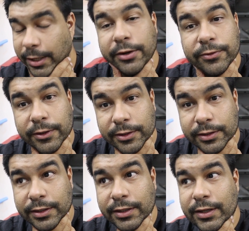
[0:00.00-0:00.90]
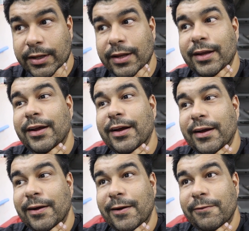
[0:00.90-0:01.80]
manifold,
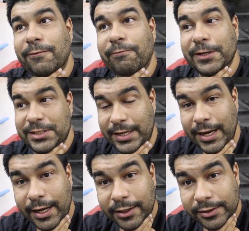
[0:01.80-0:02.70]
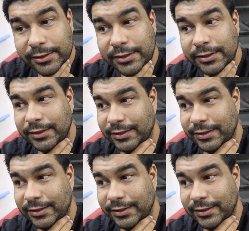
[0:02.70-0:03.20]
fixed the idle,